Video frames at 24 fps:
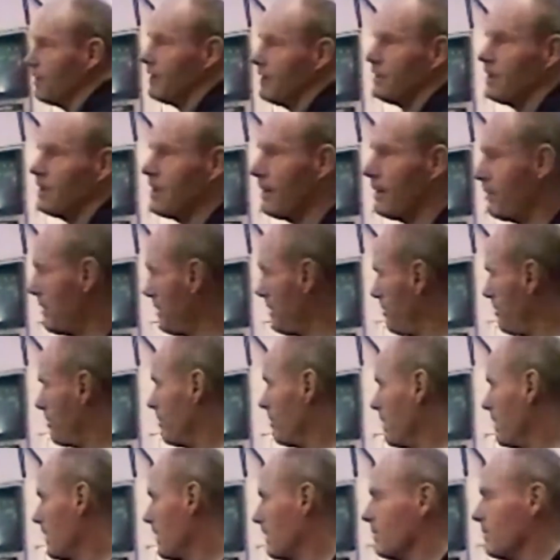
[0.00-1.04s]
you got people
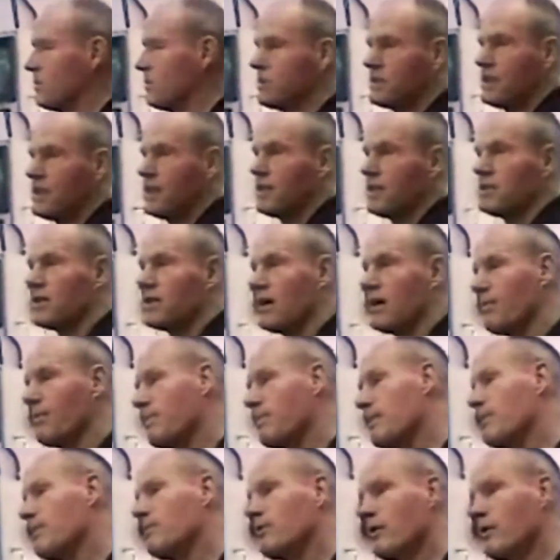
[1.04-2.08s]
making mistakes, you got
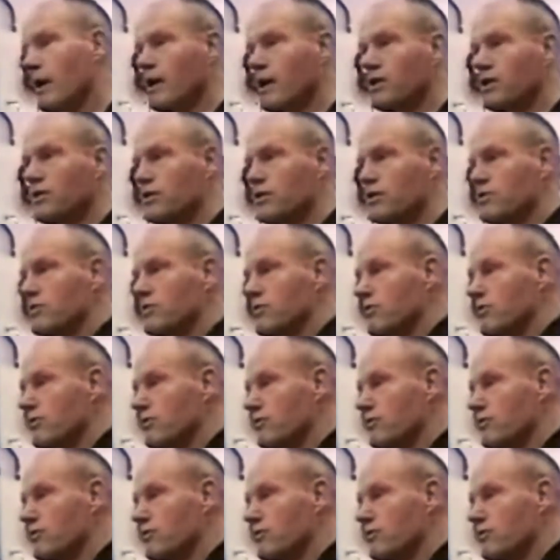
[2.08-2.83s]
people crashing tools.